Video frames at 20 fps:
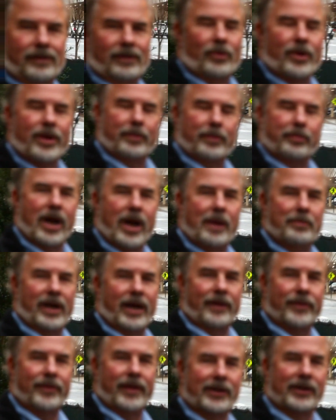One of the
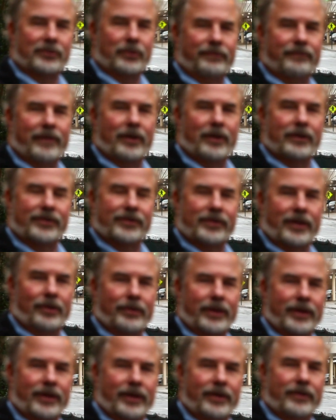primary things we focus
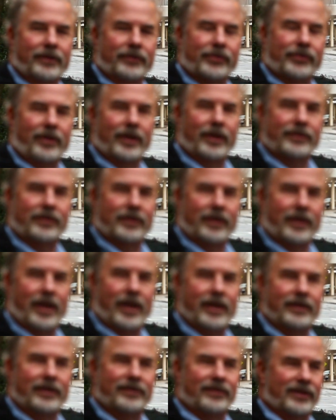on in new construction
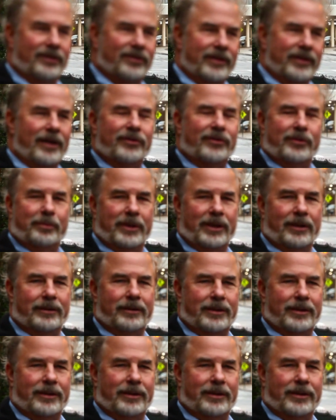today is accessibility.